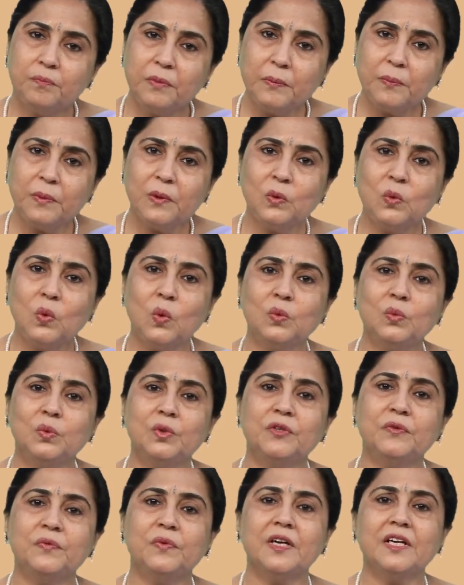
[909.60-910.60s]
people go to
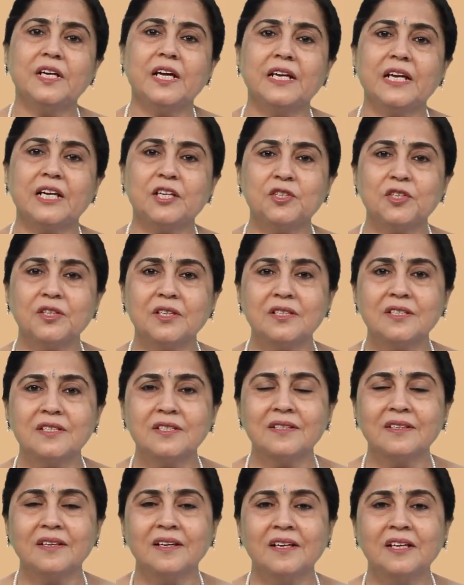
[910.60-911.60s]
different
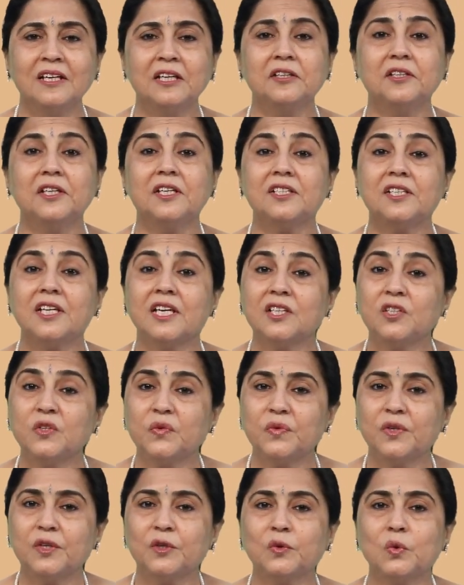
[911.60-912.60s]
directions, they take
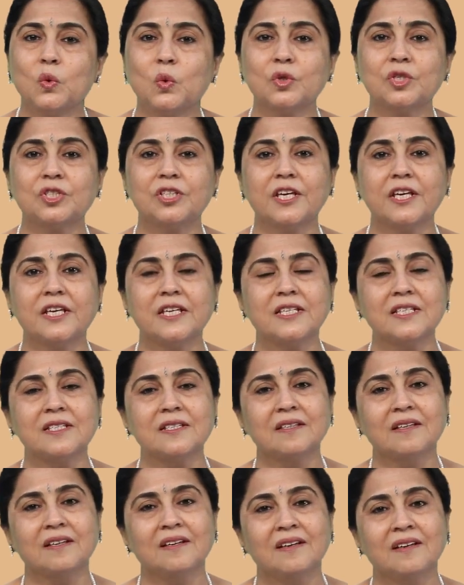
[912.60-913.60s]
different
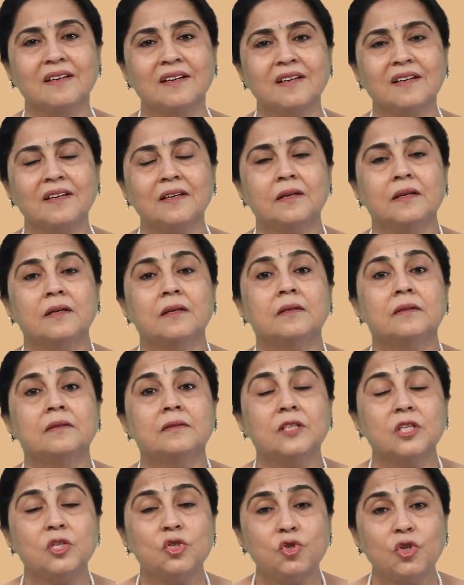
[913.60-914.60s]
courses,
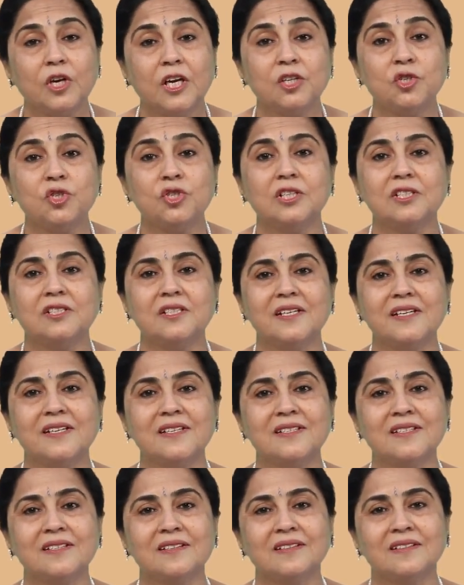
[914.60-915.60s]
they change
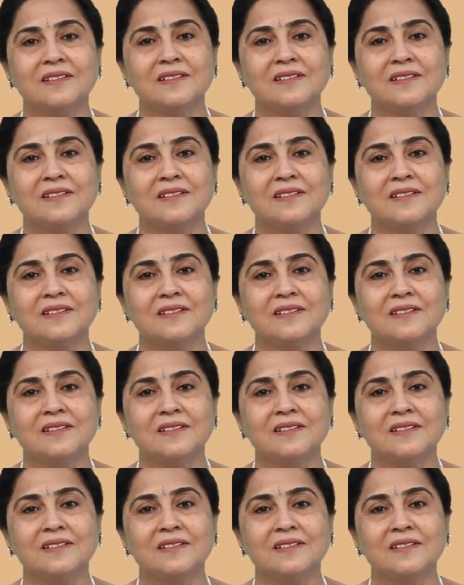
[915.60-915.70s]
cities.